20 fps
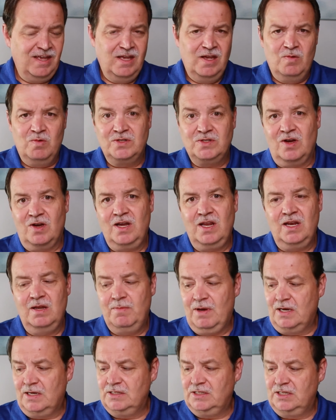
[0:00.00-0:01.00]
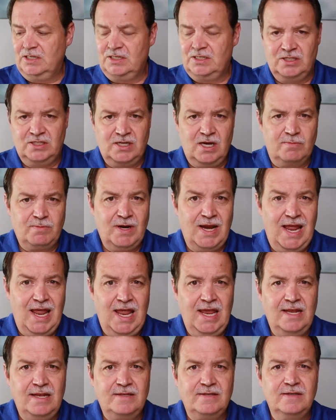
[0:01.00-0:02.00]
We're talking about Genesis chapter
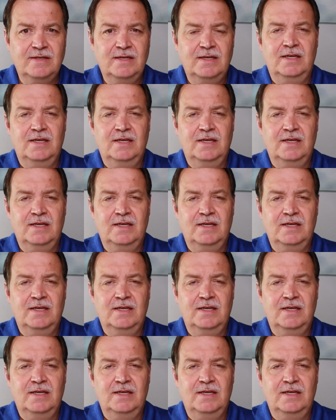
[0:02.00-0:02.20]
8